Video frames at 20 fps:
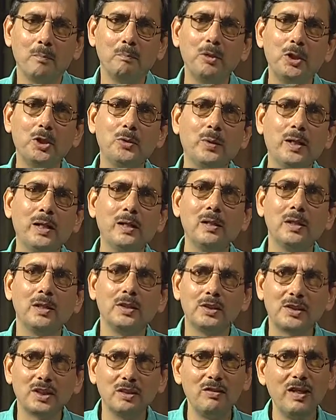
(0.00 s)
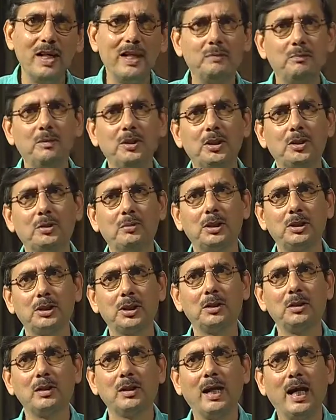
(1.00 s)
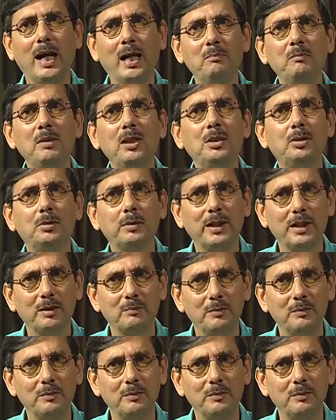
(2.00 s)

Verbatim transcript: between civil administration and military